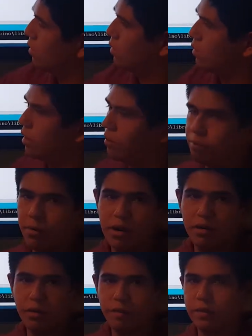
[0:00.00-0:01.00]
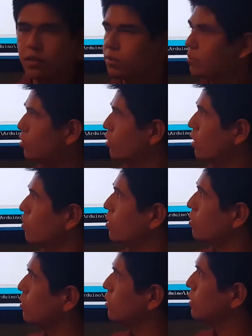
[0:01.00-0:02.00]
hard part of this program,
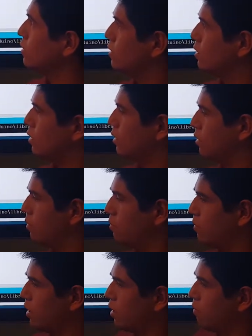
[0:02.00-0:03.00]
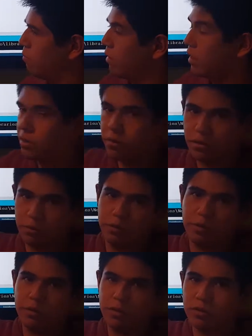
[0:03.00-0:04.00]
which is the menu that we
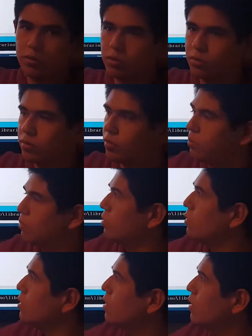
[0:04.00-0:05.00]
are going to show to the people.